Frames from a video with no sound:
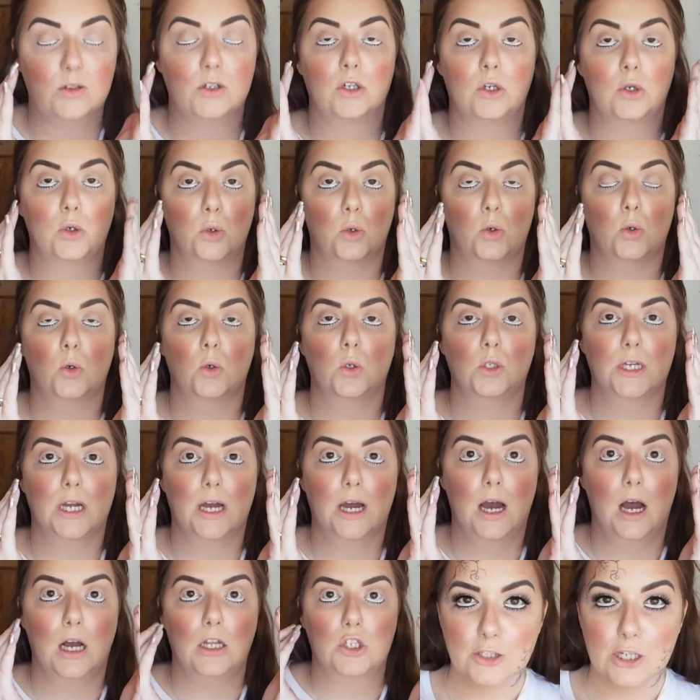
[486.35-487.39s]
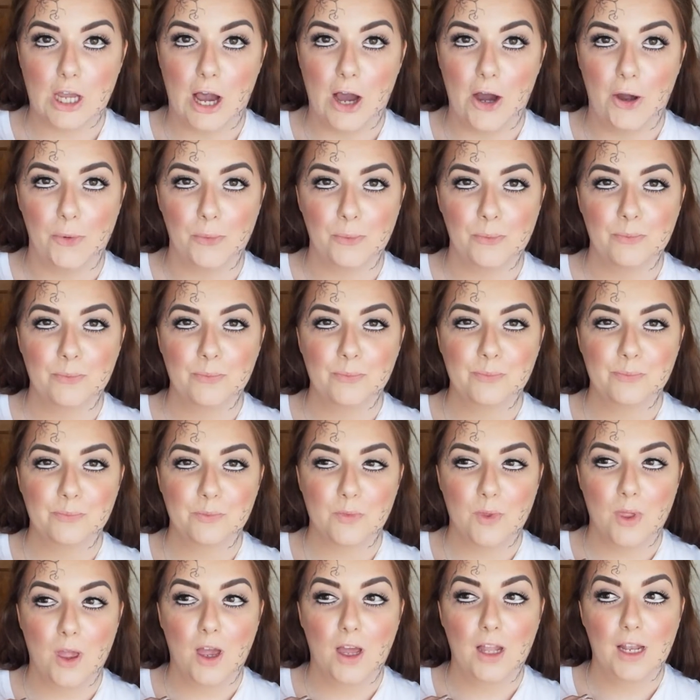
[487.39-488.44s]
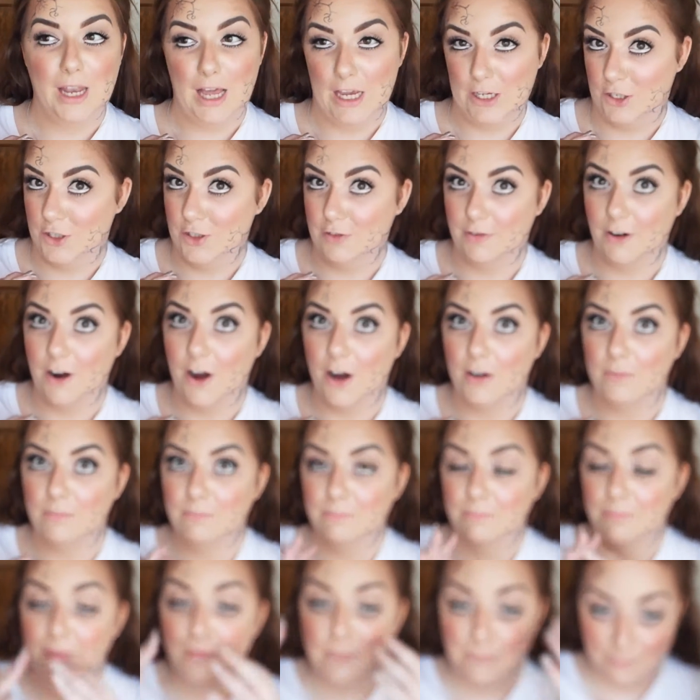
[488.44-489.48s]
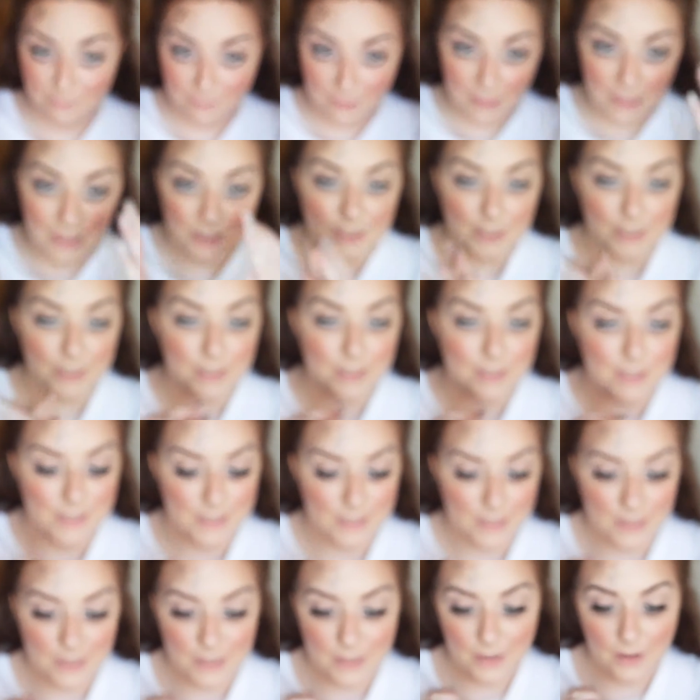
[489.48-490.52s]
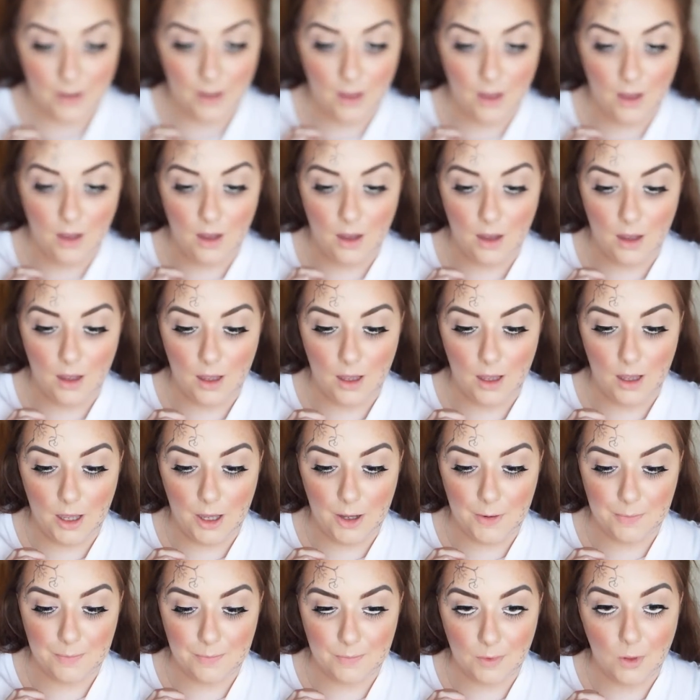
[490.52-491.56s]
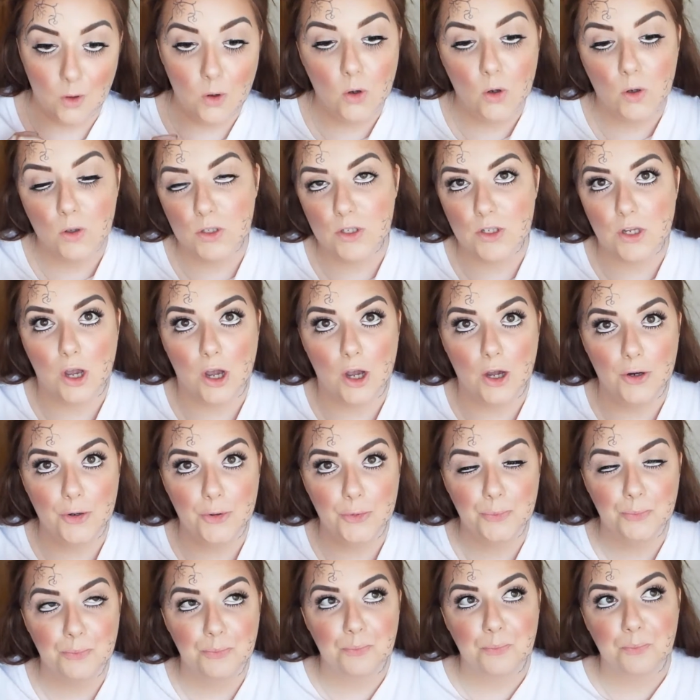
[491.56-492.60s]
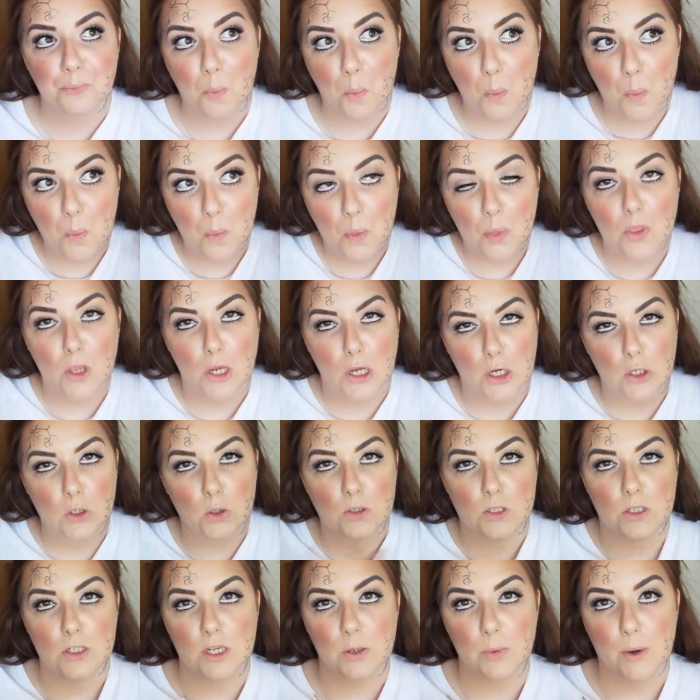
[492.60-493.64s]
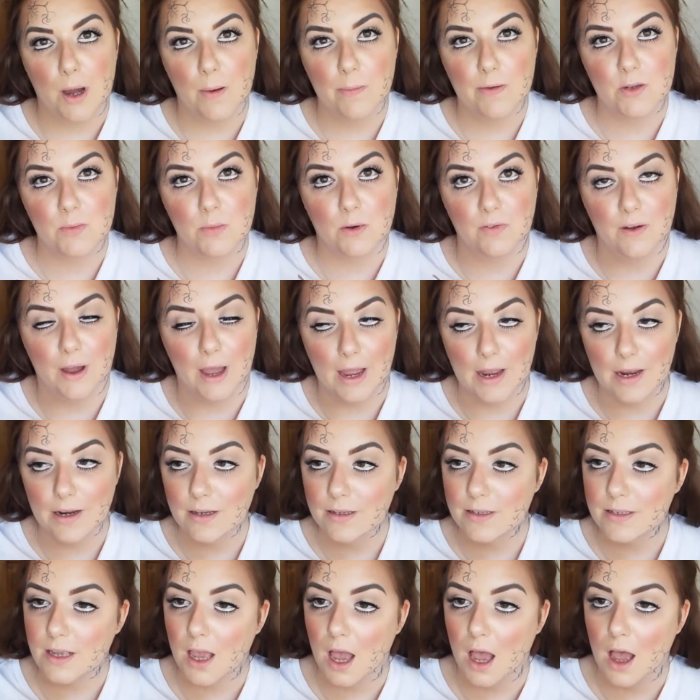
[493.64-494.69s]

corner. So, lashes are on, as you can see. Also, you can also see what happened to my face.